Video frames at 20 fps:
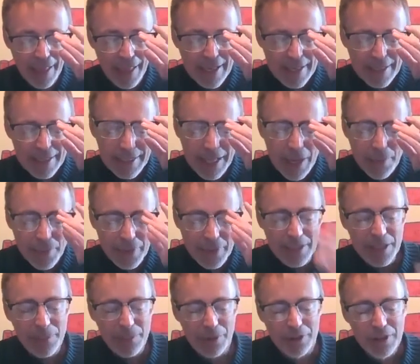Stepping
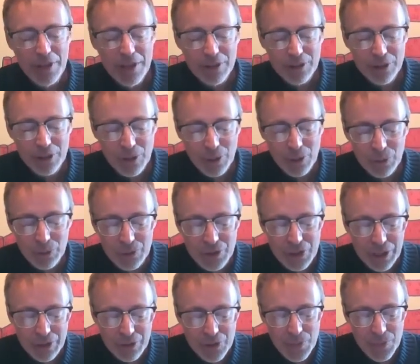deeper, the cold
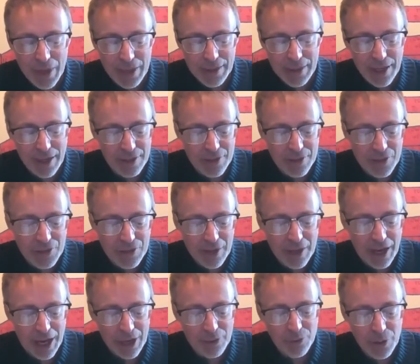tingles my thighs.
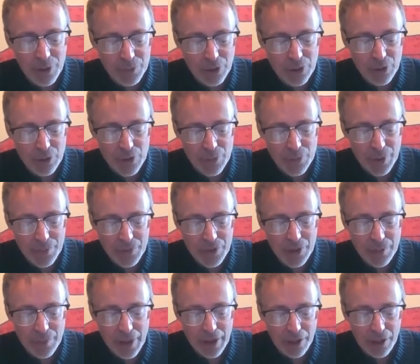I rub the goosebumps
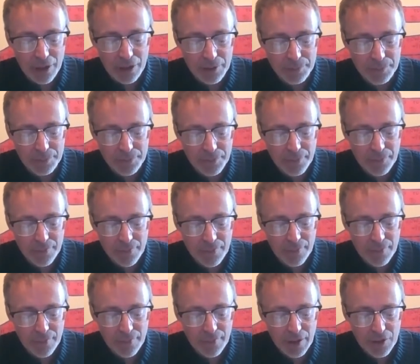on my arm.
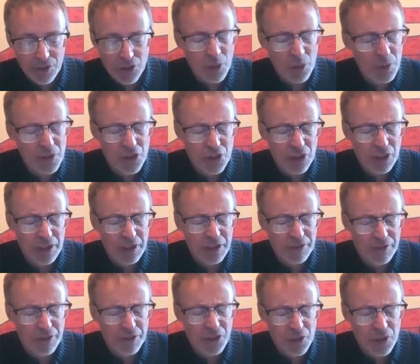It's always chilly at
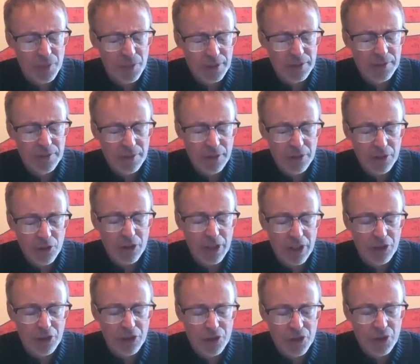first, but you'll
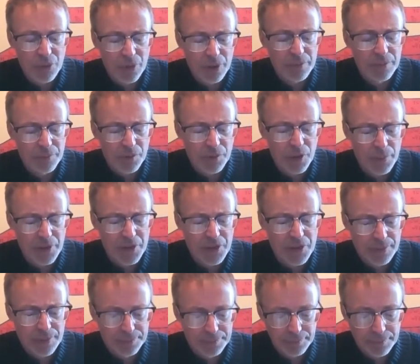get used to it,
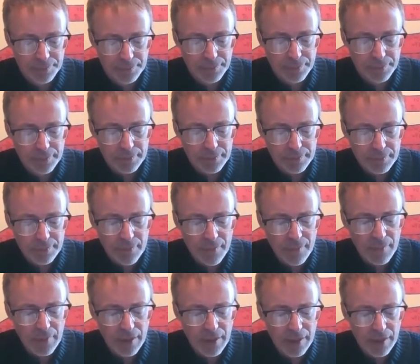promise.
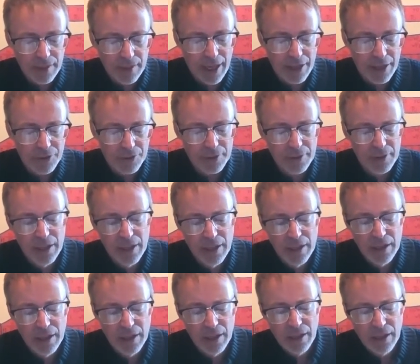Catherine,
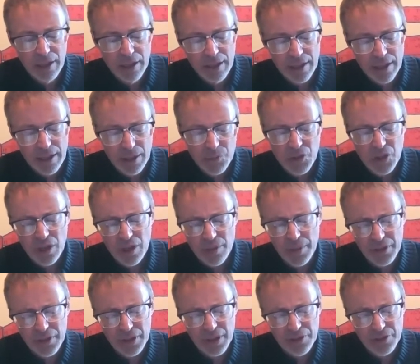I'm sorry
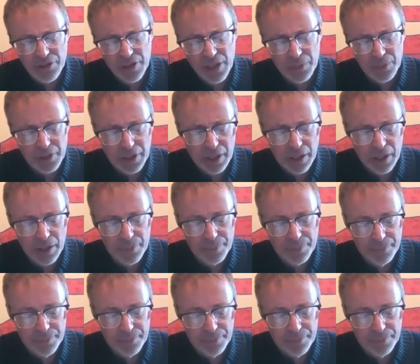about the other day with the gum.